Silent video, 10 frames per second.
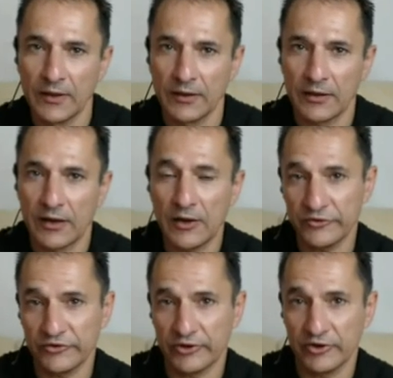How
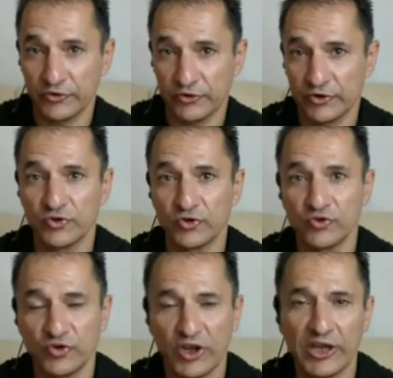has search
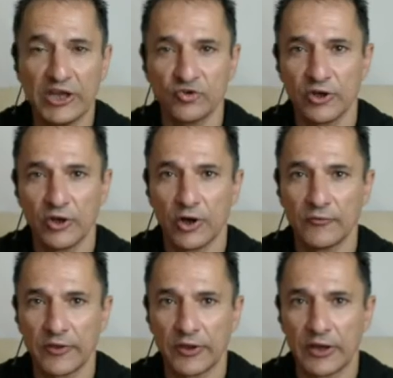changed
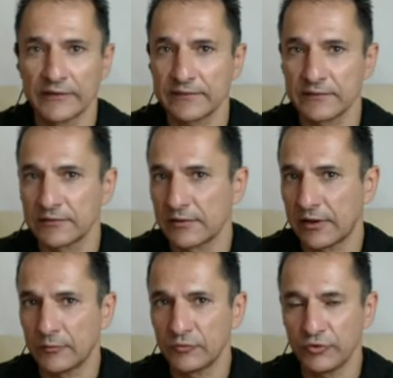over the last
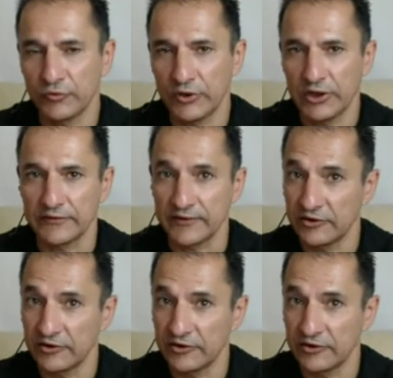2-3 years?